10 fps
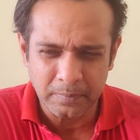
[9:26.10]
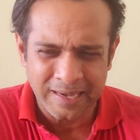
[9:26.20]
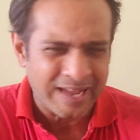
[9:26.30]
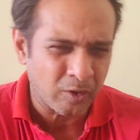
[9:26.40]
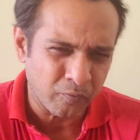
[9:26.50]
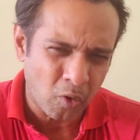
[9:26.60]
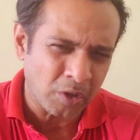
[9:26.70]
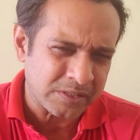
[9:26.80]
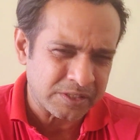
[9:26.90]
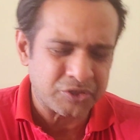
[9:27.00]
lack of
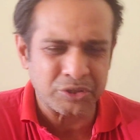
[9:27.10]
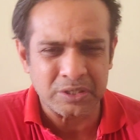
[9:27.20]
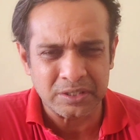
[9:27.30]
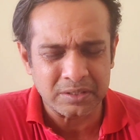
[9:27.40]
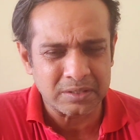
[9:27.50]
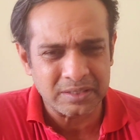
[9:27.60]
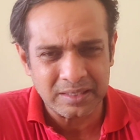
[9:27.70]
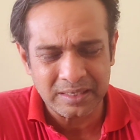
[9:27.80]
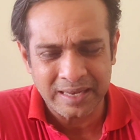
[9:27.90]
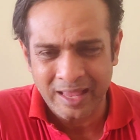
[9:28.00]
oxygen
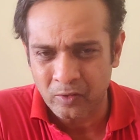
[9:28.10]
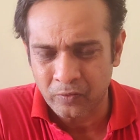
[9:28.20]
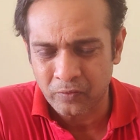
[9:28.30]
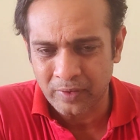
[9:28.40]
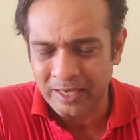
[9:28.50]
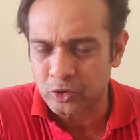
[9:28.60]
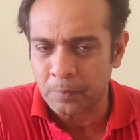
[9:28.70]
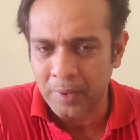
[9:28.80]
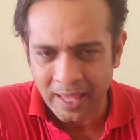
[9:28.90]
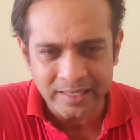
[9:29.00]
kind of led to
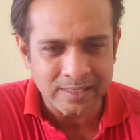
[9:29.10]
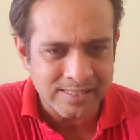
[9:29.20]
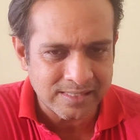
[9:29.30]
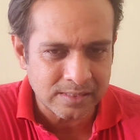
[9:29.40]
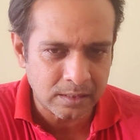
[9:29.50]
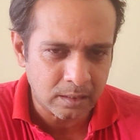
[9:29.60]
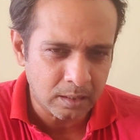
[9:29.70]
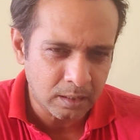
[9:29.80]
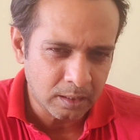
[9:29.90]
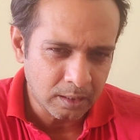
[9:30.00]
blindness.
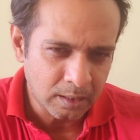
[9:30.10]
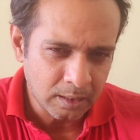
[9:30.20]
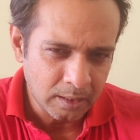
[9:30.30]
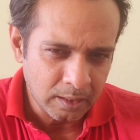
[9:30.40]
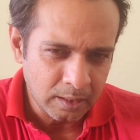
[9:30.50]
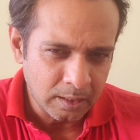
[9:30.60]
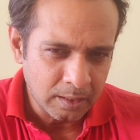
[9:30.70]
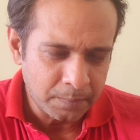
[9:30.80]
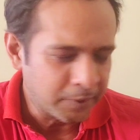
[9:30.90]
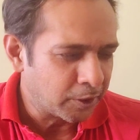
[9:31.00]

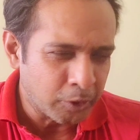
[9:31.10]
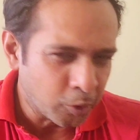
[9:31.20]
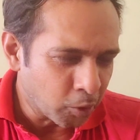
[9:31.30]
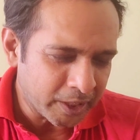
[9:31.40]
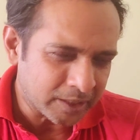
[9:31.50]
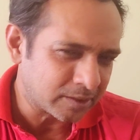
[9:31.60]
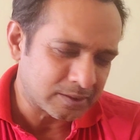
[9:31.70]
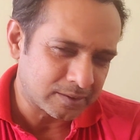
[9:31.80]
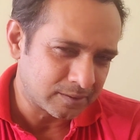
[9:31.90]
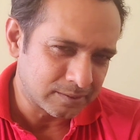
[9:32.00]
But look
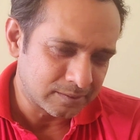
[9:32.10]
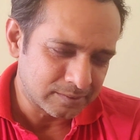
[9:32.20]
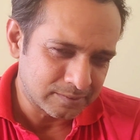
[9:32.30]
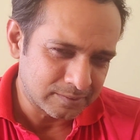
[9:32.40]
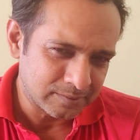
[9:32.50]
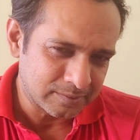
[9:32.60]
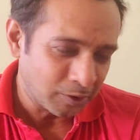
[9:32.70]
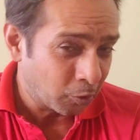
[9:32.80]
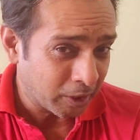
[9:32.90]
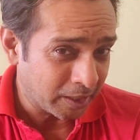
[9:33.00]

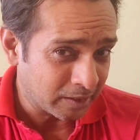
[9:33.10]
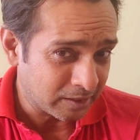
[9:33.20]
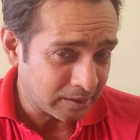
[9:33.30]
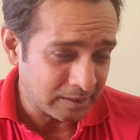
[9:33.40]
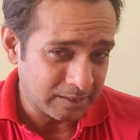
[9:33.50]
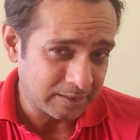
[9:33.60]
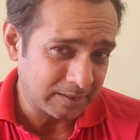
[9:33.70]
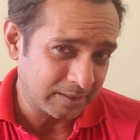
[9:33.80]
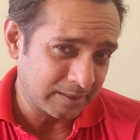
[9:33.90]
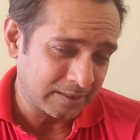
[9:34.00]
at
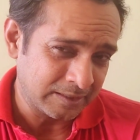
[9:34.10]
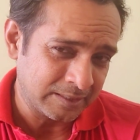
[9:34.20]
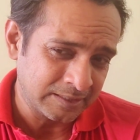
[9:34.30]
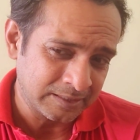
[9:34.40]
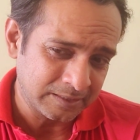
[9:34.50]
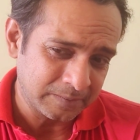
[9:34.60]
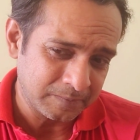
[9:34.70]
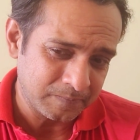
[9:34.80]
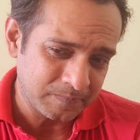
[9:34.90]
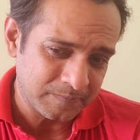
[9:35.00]
the
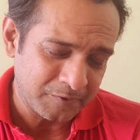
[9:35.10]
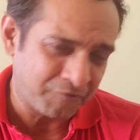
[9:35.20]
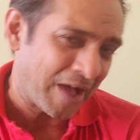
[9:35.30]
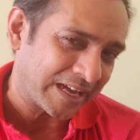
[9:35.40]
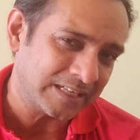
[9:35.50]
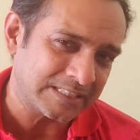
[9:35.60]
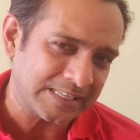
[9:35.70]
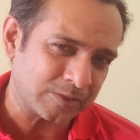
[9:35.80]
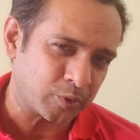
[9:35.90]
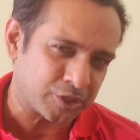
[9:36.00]

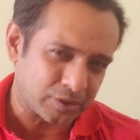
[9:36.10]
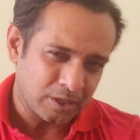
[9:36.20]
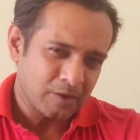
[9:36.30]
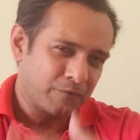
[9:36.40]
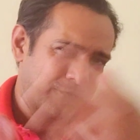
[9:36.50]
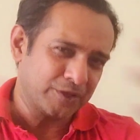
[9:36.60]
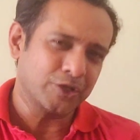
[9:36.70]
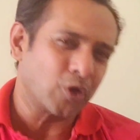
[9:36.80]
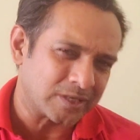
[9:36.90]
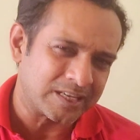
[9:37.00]
faculties which further
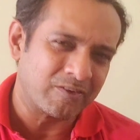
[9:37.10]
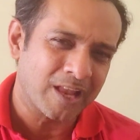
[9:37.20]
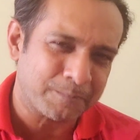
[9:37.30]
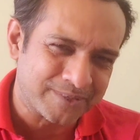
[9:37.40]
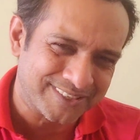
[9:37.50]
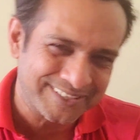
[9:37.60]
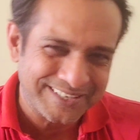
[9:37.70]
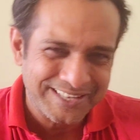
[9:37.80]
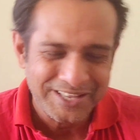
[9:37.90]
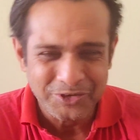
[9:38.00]
got developed
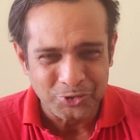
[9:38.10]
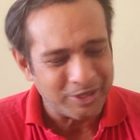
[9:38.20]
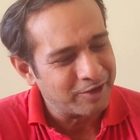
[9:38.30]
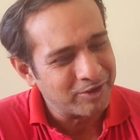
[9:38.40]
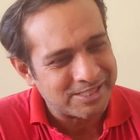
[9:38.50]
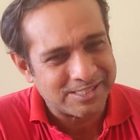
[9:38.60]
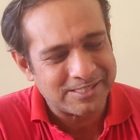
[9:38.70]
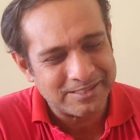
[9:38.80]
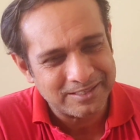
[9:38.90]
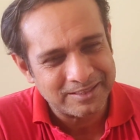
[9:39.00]
to give
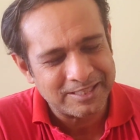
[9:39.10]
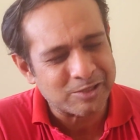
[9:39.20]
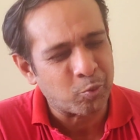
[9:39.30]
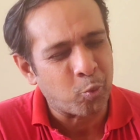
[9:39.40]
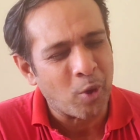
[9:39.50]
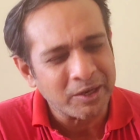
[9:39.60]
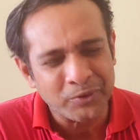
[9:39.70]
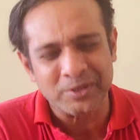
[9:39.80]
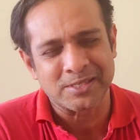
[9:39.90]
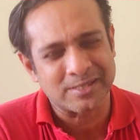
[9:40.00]
us this
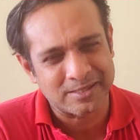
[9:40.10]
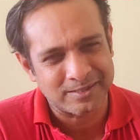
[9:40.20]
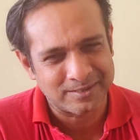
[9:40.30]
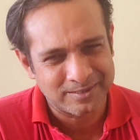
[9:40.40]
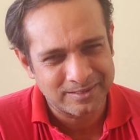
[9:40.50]
wondrous